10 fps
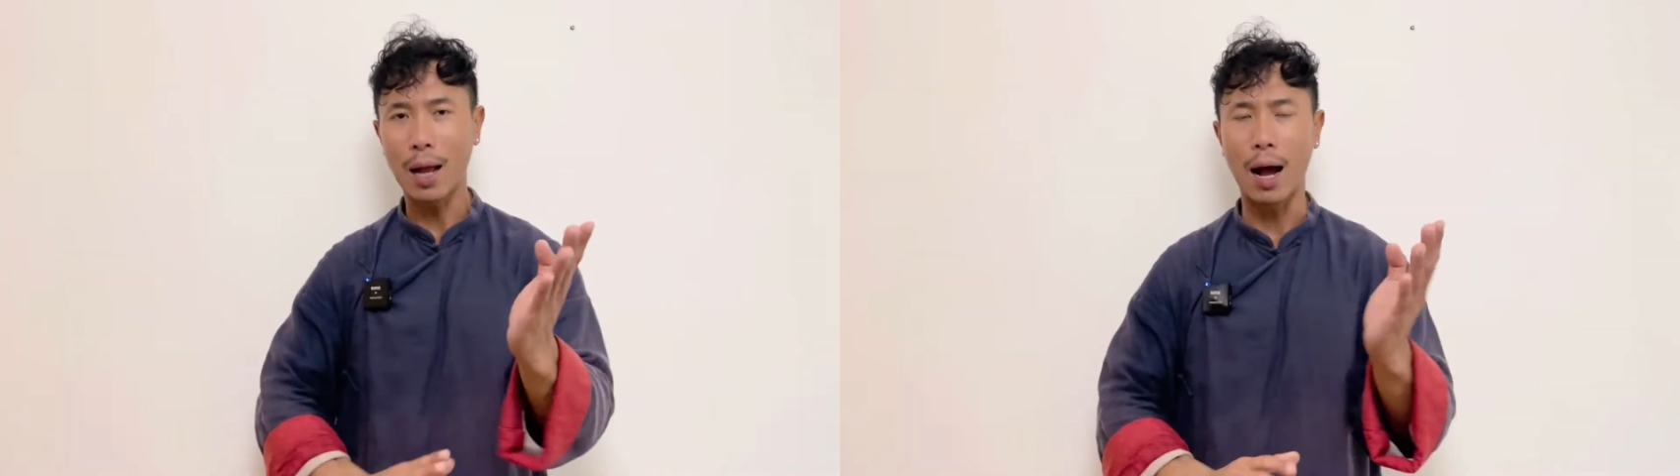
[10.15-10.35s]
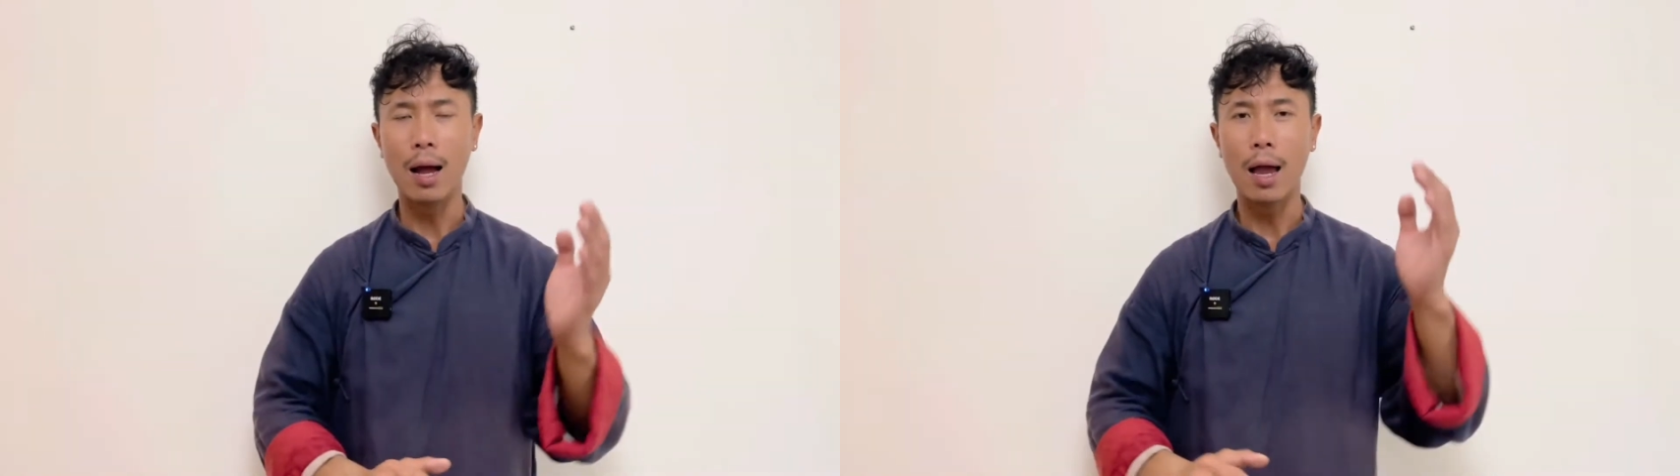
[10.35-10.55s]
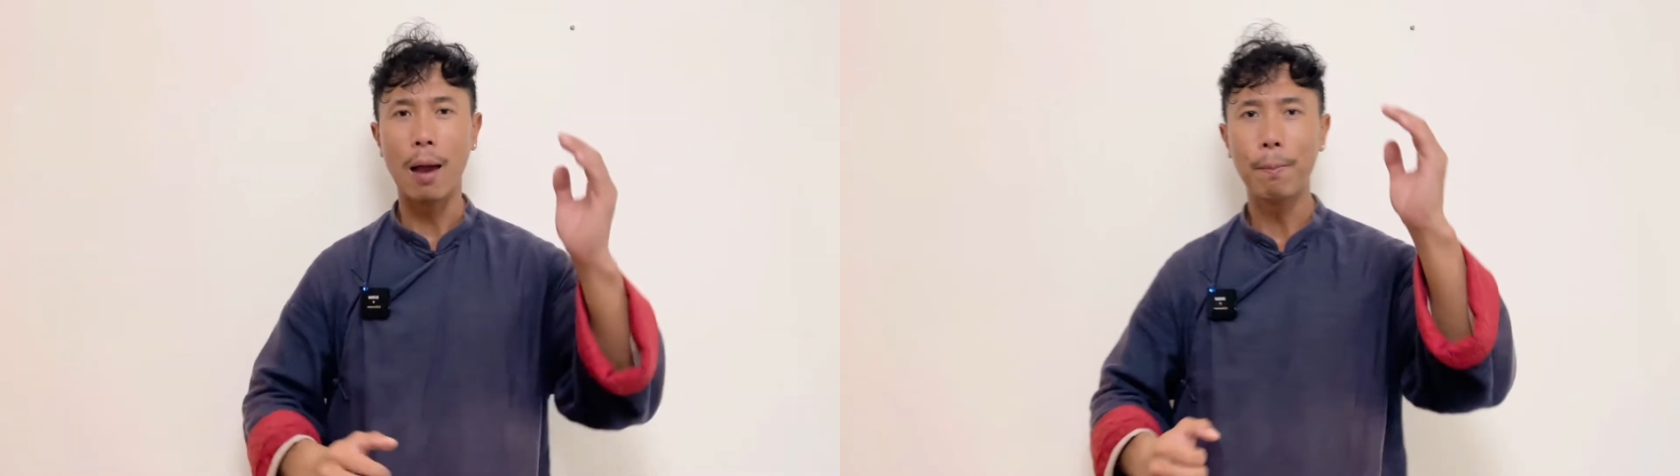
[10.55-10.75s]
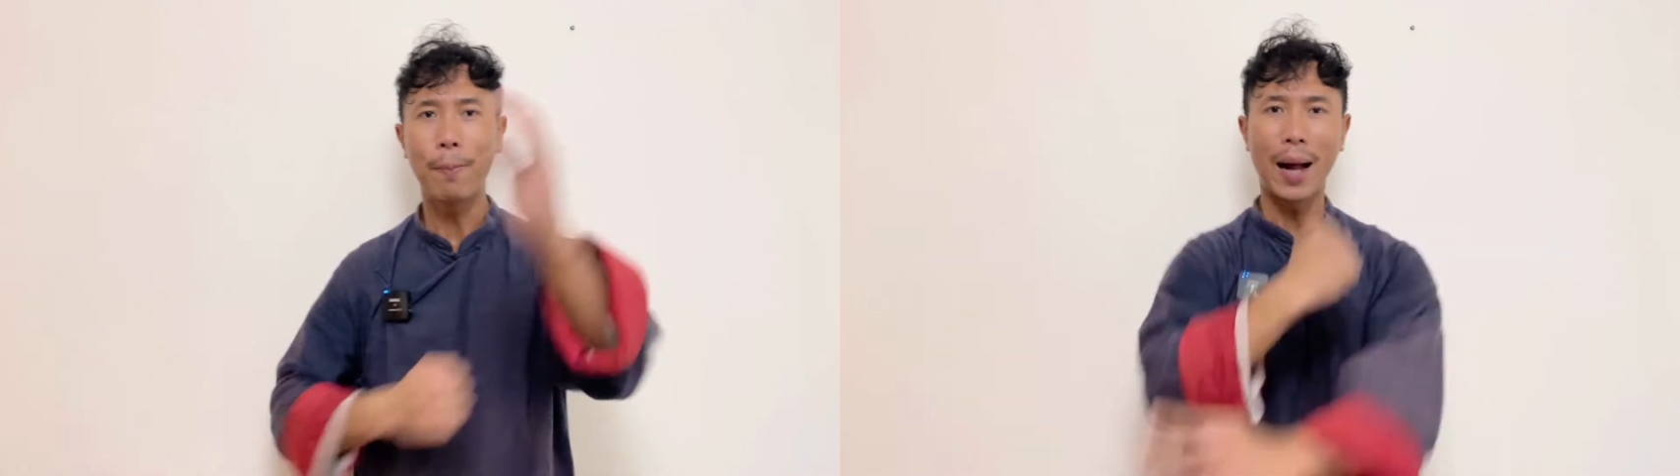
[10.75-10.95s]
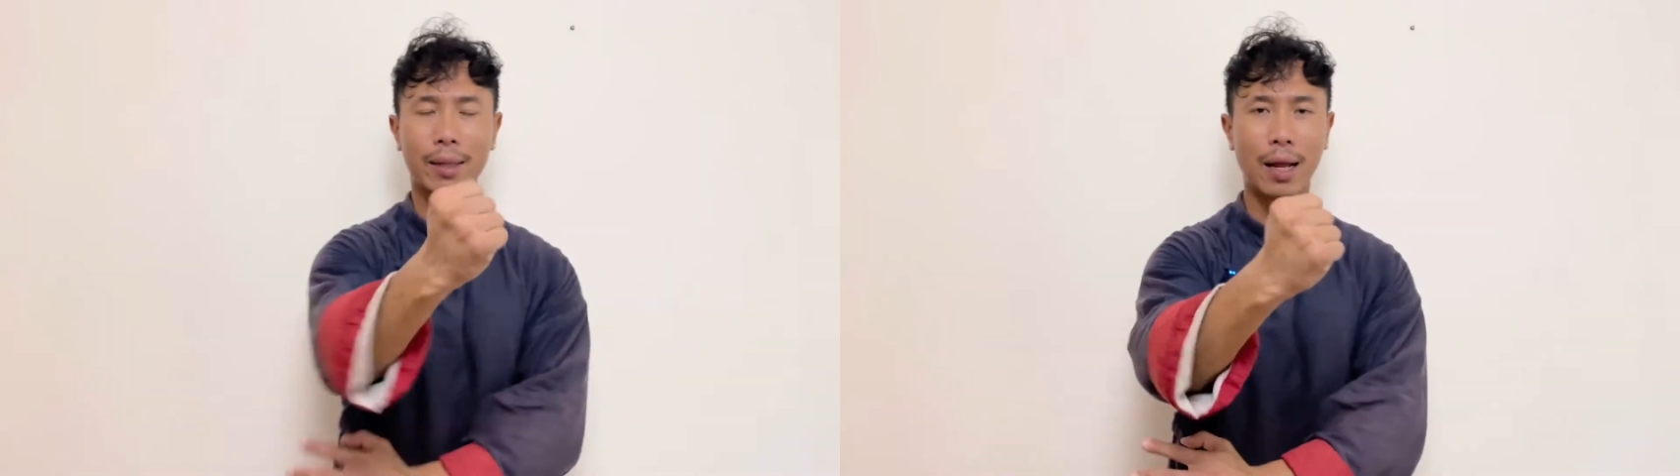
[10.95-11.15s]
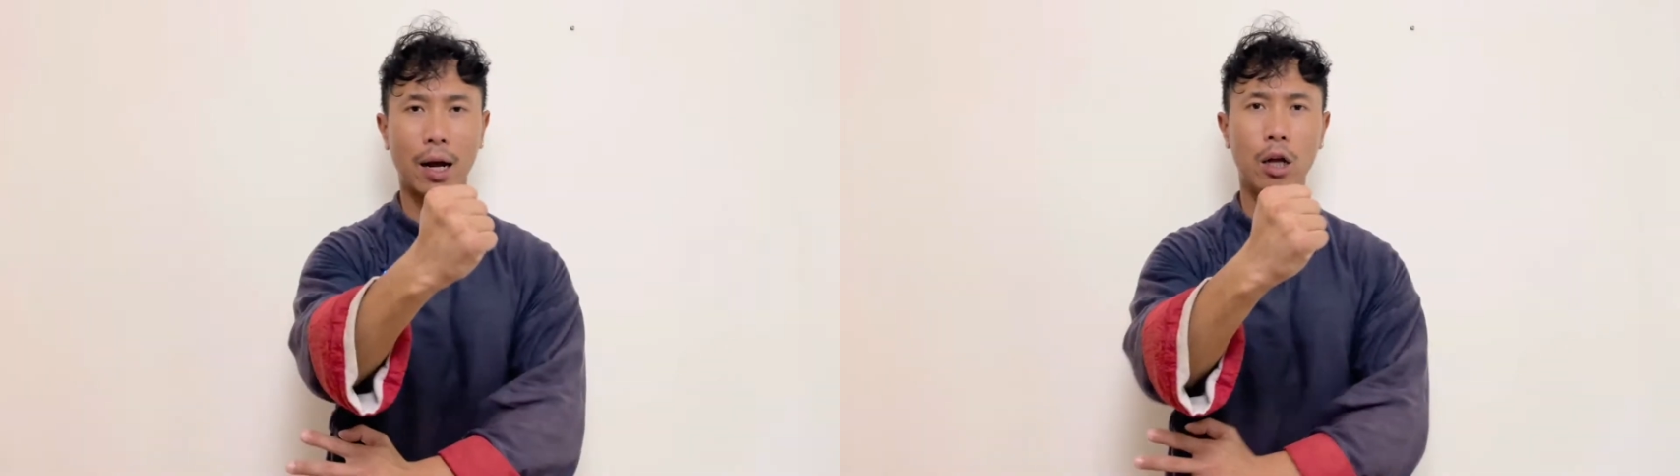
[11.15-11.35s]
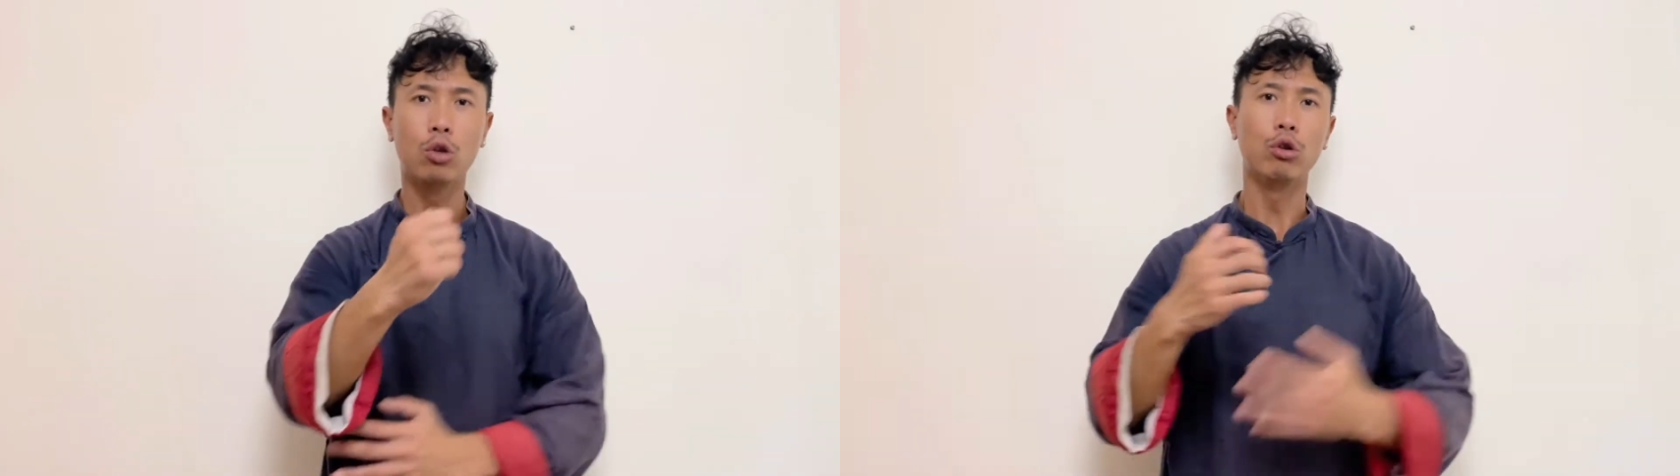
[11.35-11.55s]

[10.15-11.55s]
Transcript: Da and Pata